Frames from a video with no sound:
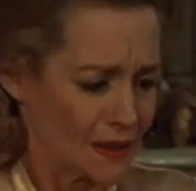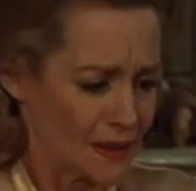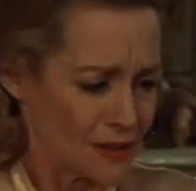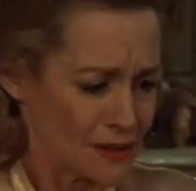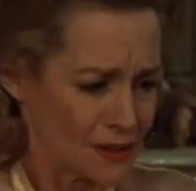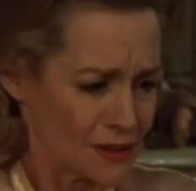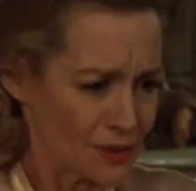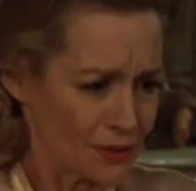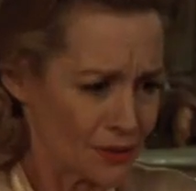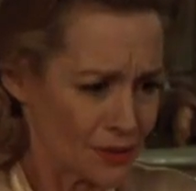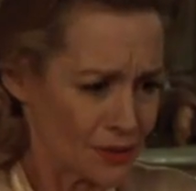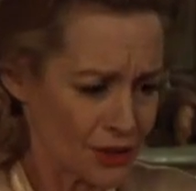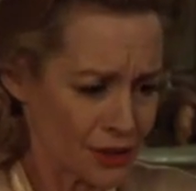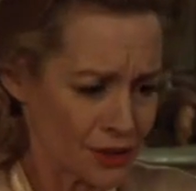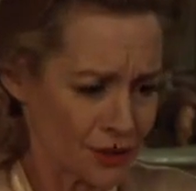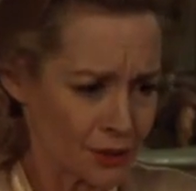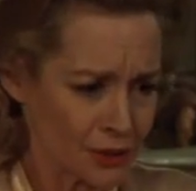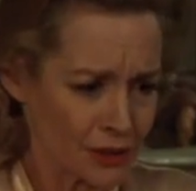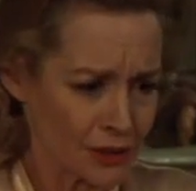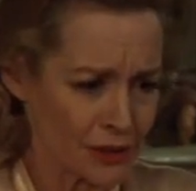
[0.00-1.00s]
Do you think you
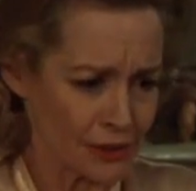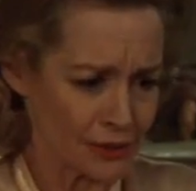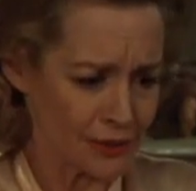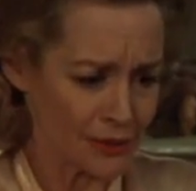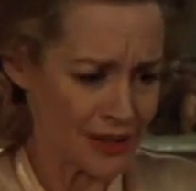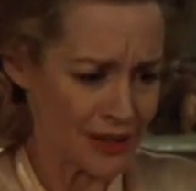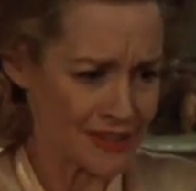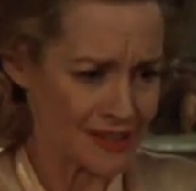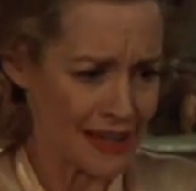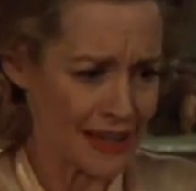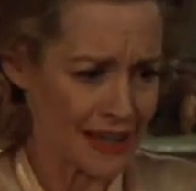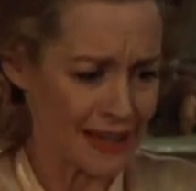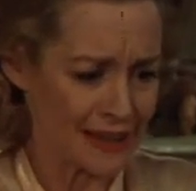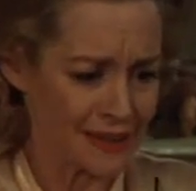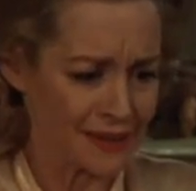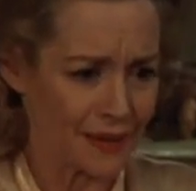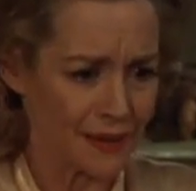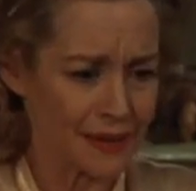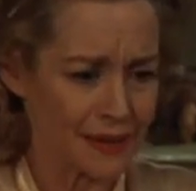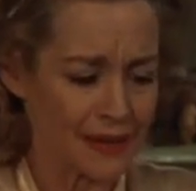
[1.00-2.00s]
could glue his head
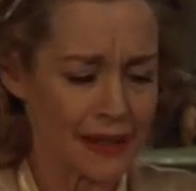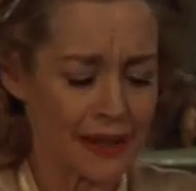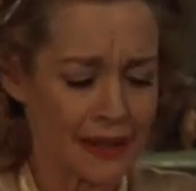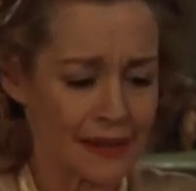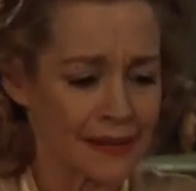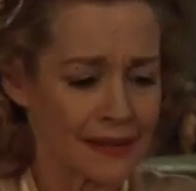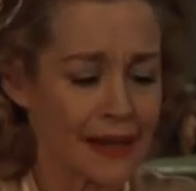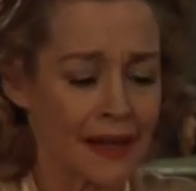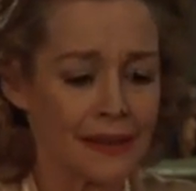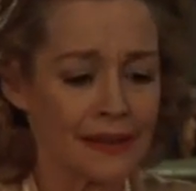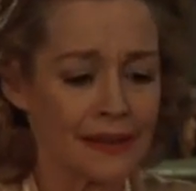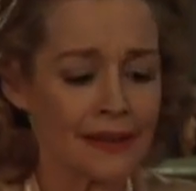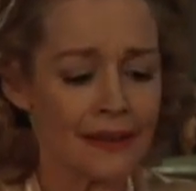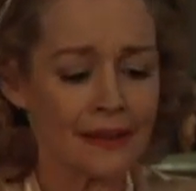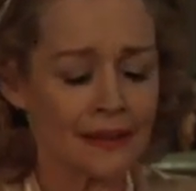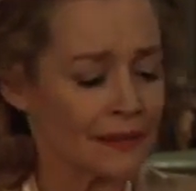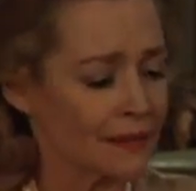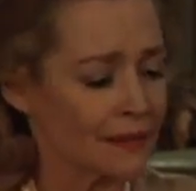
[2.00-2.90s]
on again, Nanny?